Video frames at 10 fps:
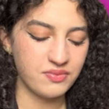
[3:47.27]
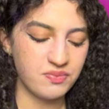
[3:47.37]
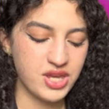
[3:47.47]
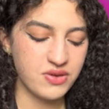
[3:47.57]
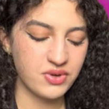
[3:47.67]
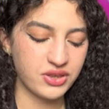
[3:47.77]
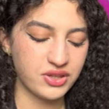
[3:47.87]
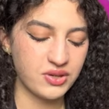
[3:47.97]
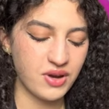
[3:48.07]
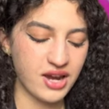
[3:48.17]
be with
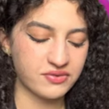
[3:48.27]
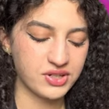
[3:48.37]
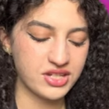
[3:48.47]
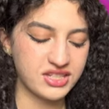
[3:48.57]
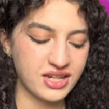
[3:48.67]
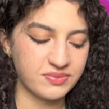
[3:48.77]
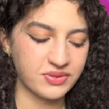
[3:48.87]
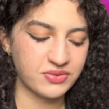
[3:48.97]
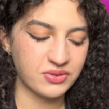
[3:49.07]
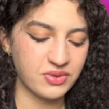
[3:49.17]
you every step
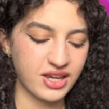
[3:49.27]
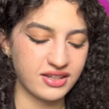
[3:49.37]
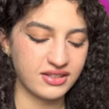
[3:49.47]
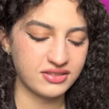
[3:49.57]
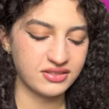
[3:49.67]
of the way.